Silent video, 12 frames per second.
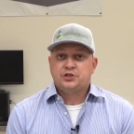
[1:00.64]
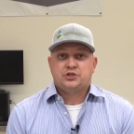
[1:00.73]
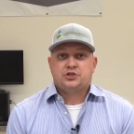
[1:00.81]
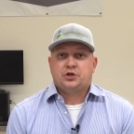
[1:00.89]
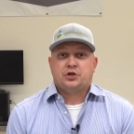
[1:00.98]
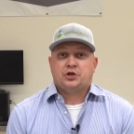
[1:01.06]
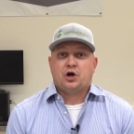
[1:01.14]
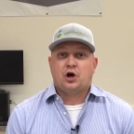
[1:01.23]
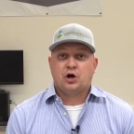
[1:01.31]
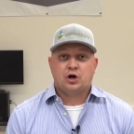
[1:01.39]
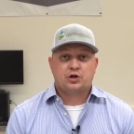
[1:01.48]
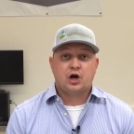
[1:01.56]
just took
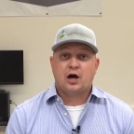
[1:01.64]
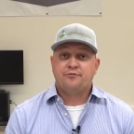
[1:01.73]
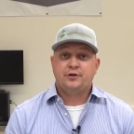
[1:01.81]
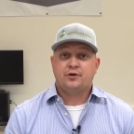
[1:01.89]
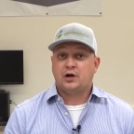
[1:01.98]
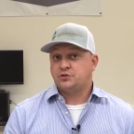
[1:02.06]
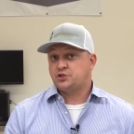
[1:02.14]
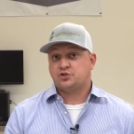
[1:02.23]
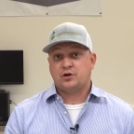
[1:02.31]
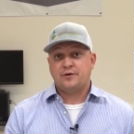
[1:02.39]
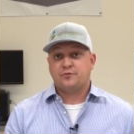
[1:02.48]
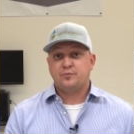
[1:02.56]
our coffee grounds
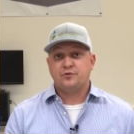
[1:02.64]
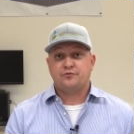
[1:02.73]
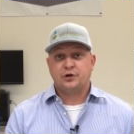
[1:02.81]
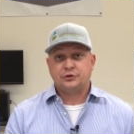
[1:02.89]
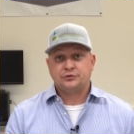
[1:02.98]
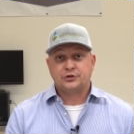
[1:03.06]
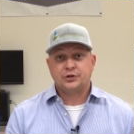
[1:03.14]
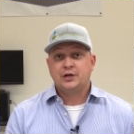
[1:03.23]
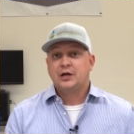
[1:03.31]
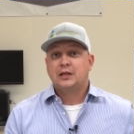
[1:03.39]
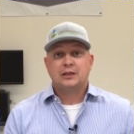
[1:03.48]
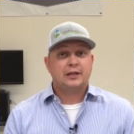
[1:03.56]
straight from the
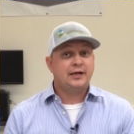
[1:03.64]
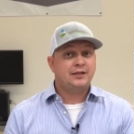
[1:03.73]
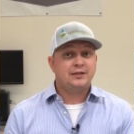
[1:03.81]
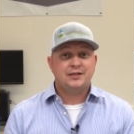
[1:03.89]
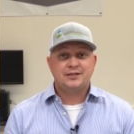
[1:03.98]
filter, laid